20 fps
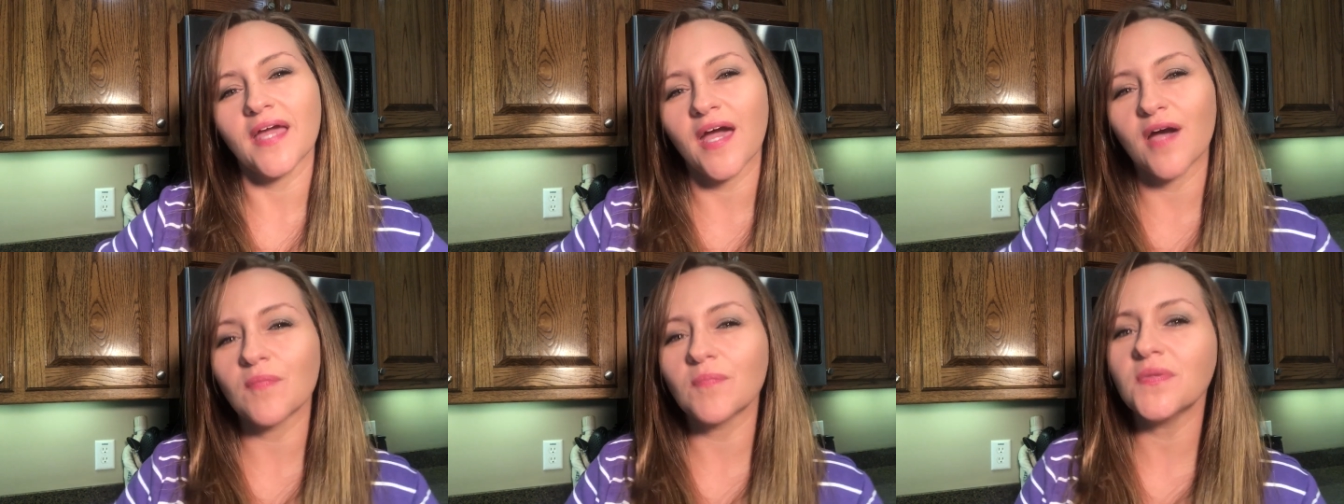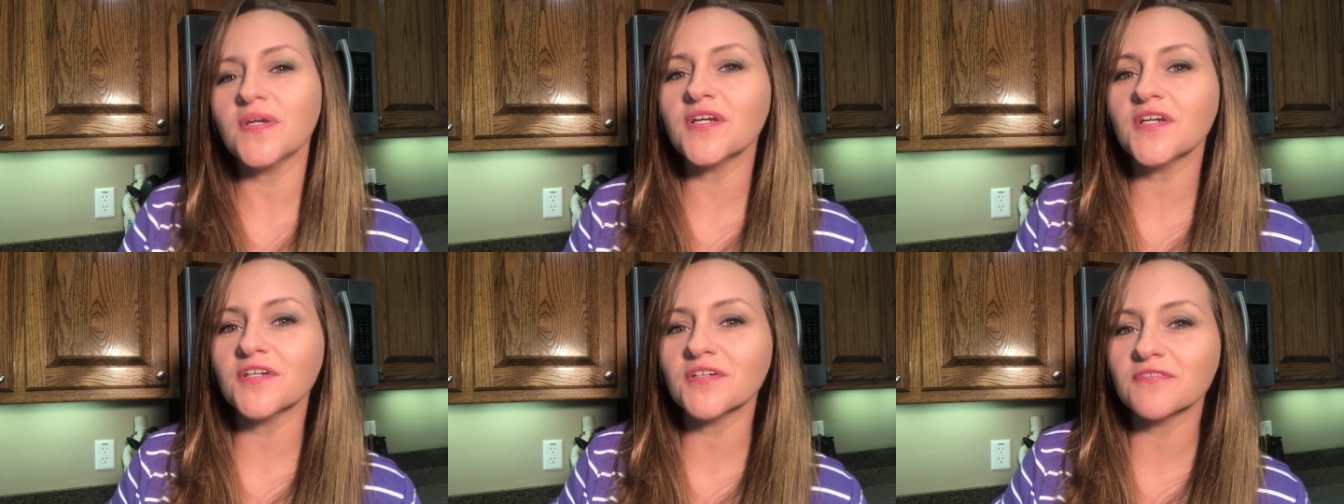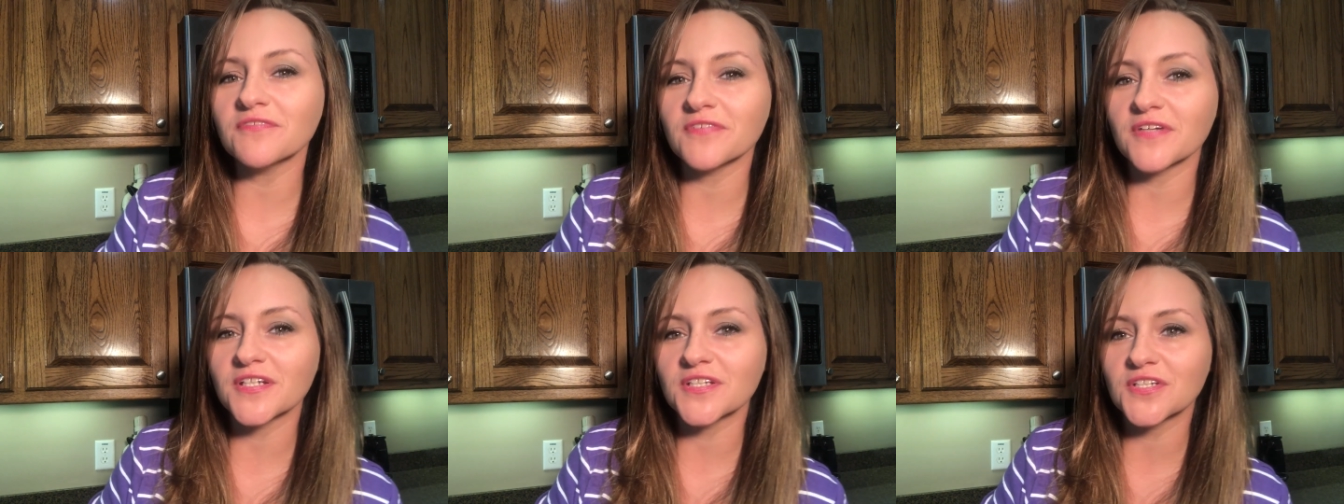how big
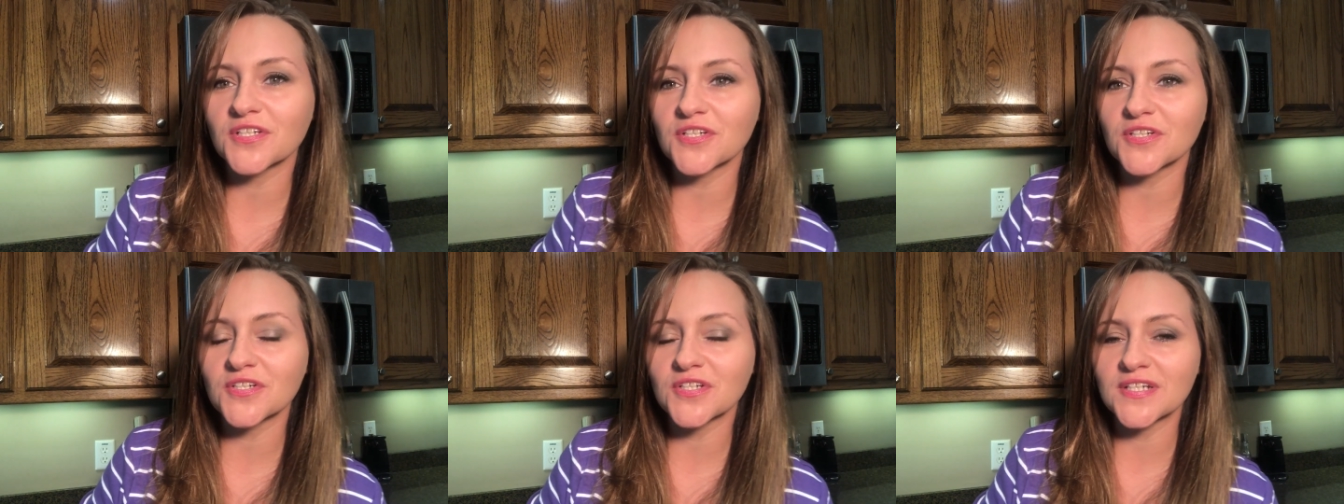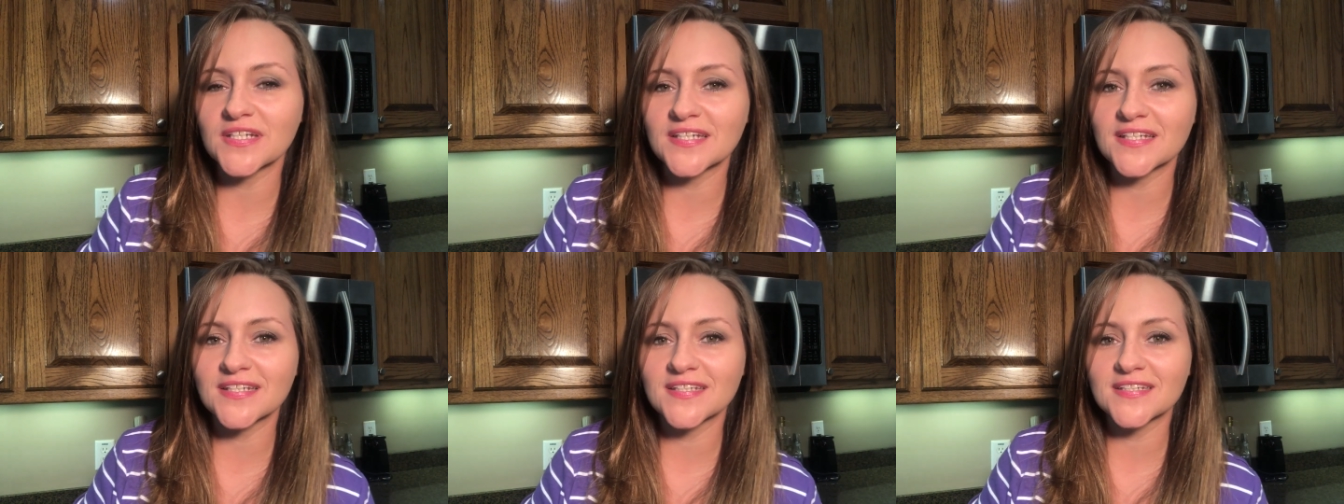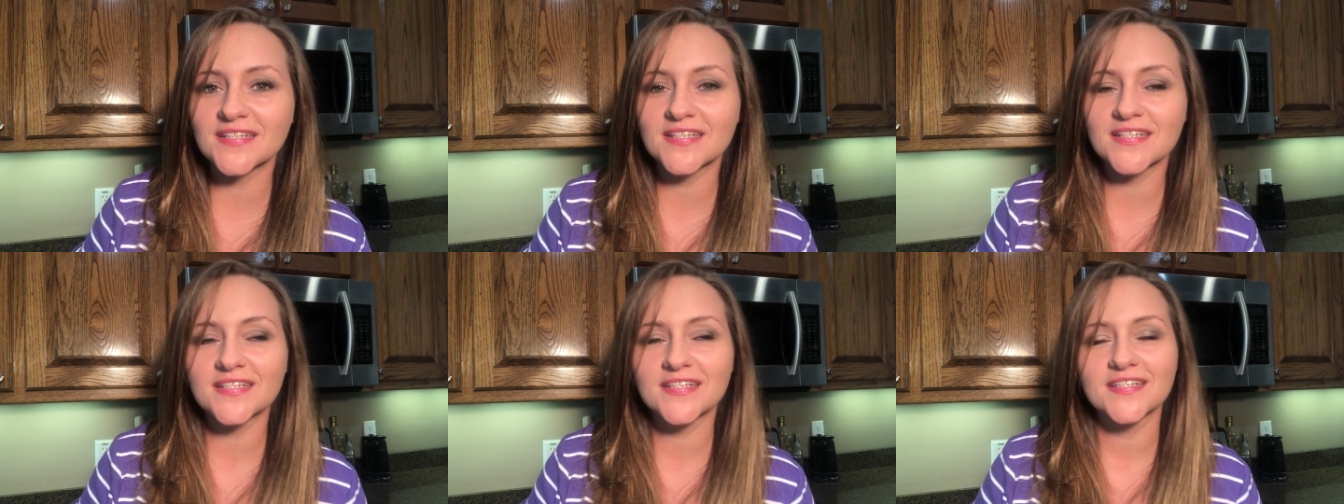your freshener
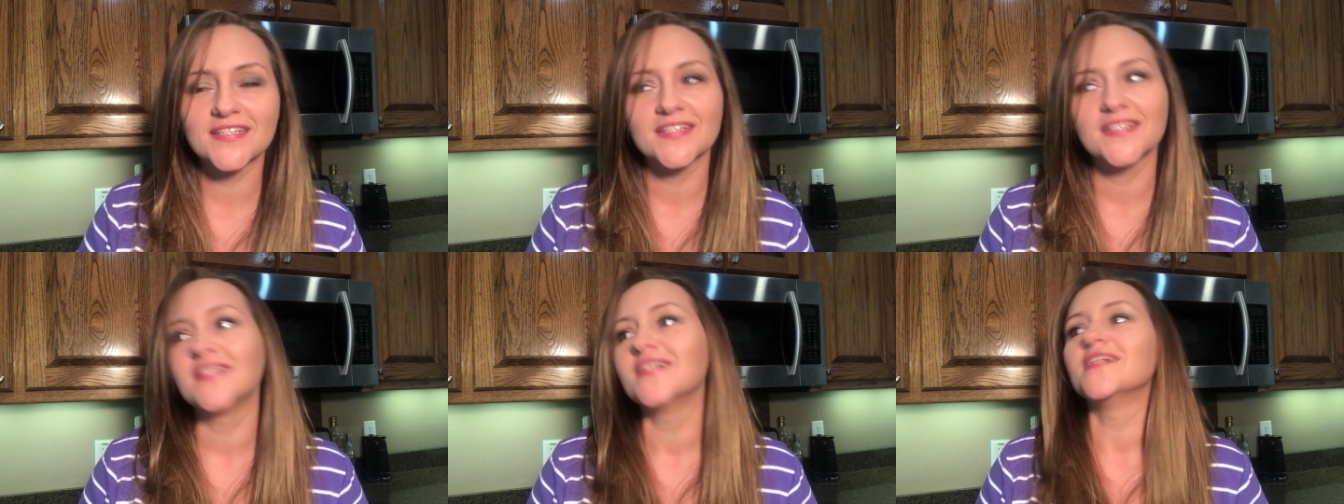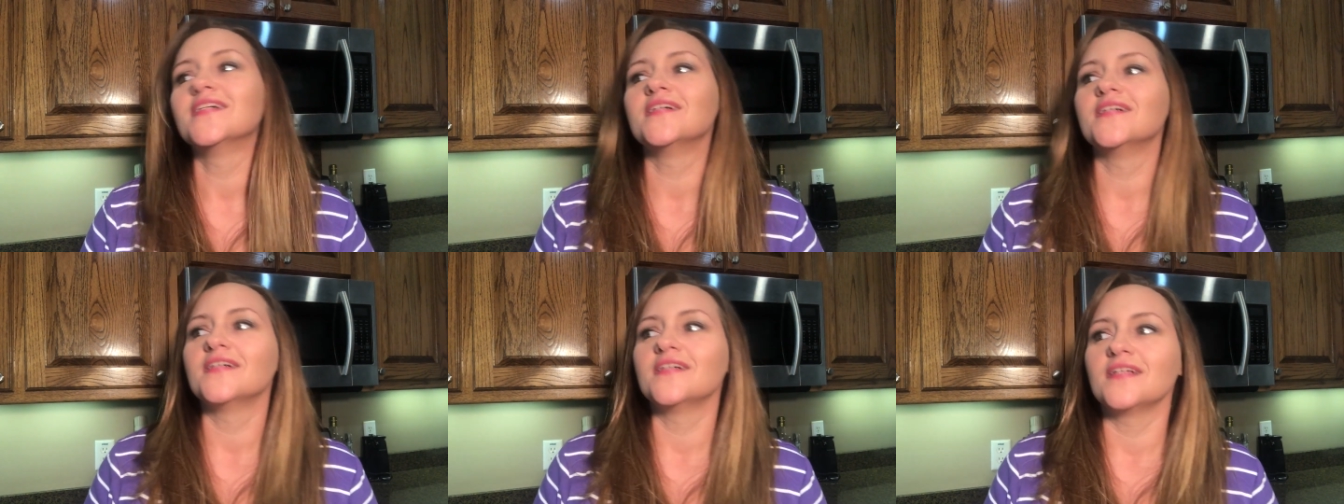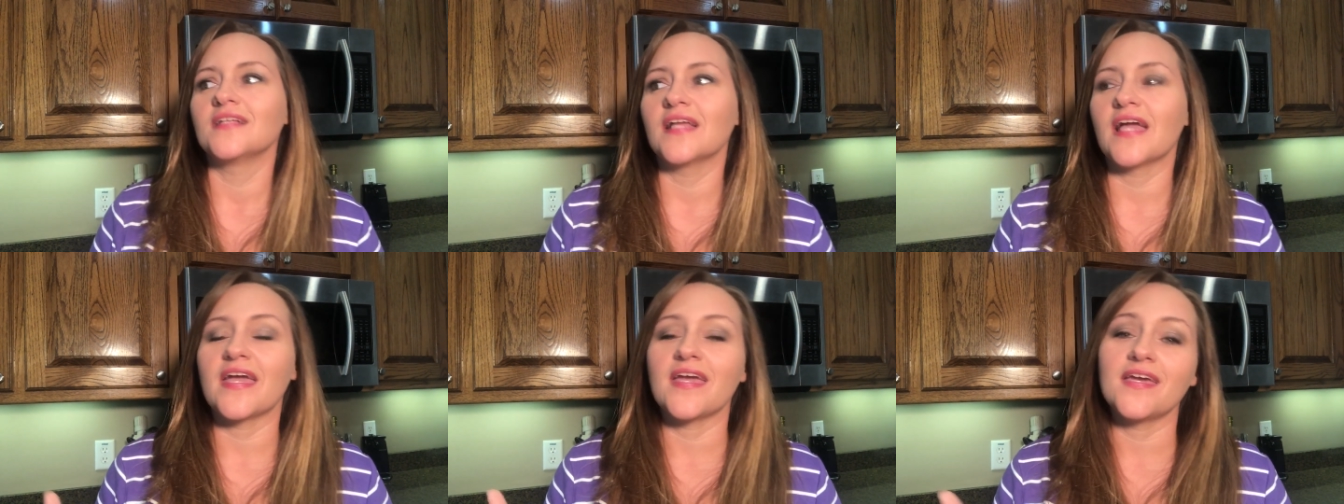is,
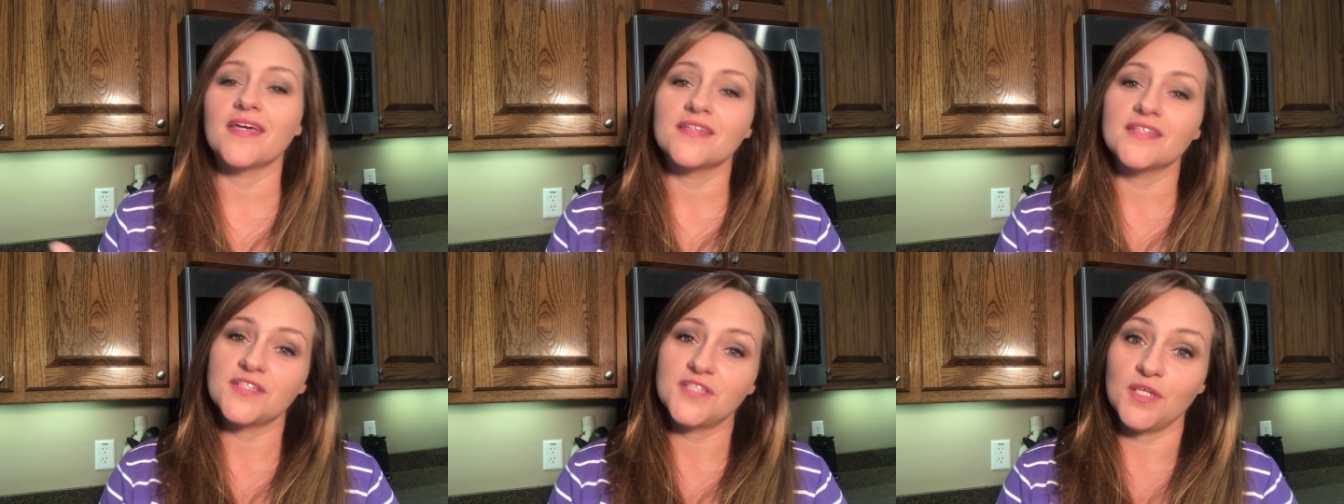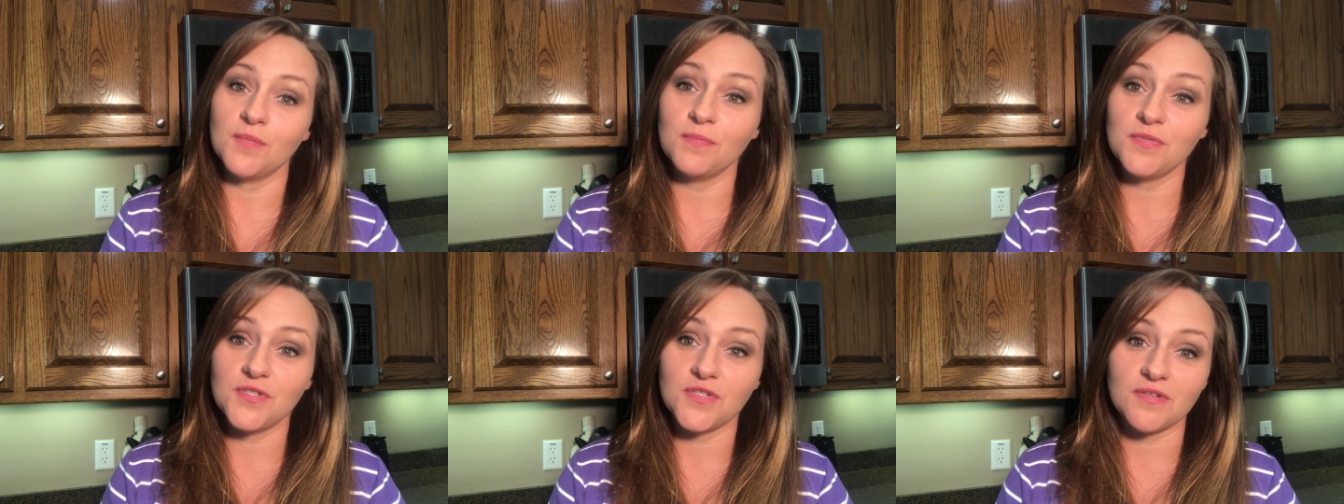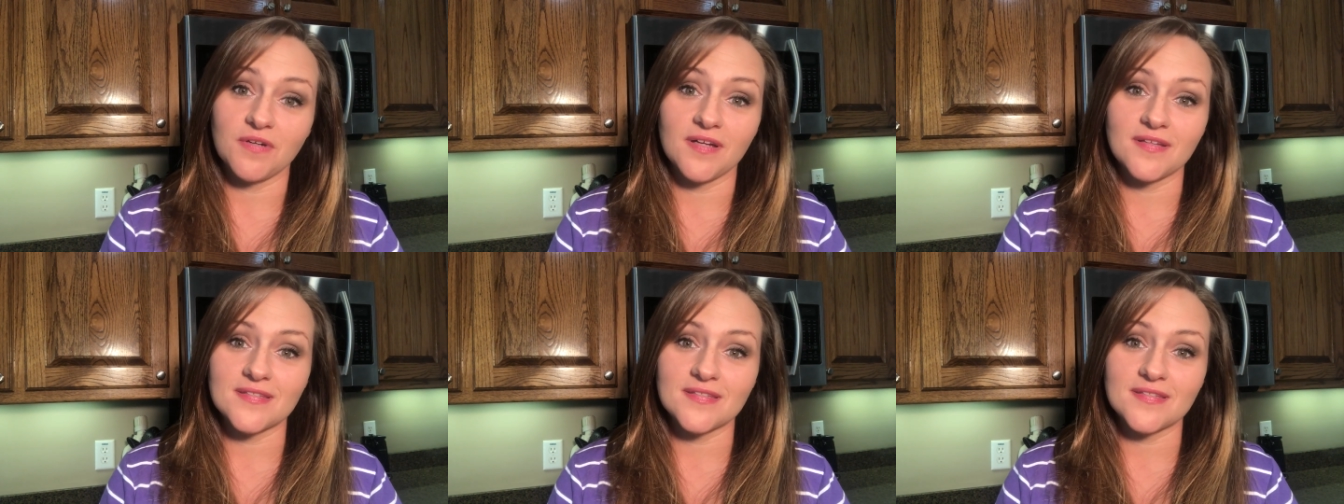and the temperature